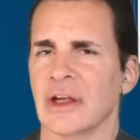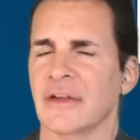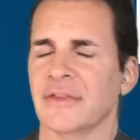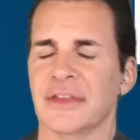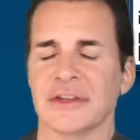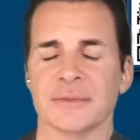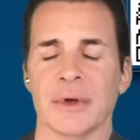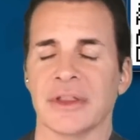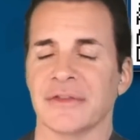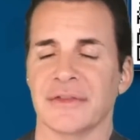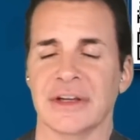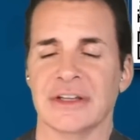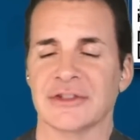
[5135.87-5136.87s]
If this
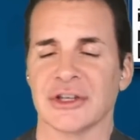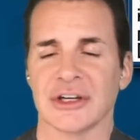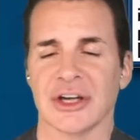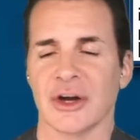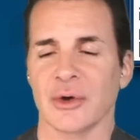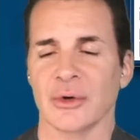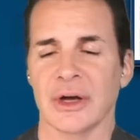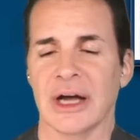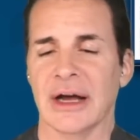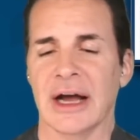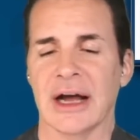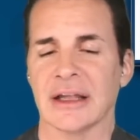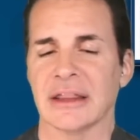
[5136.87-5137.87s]
mother, he's going to go,
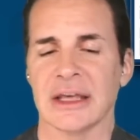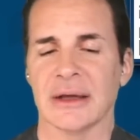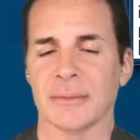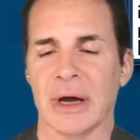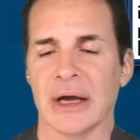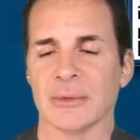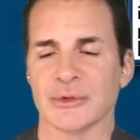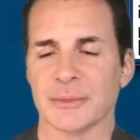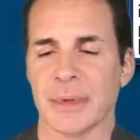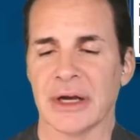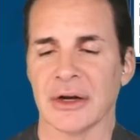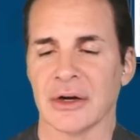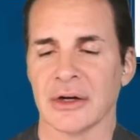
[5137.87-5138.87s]
uh, I think mine was
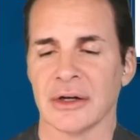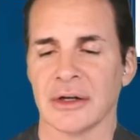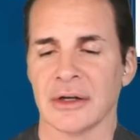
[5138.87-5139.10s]
bigger.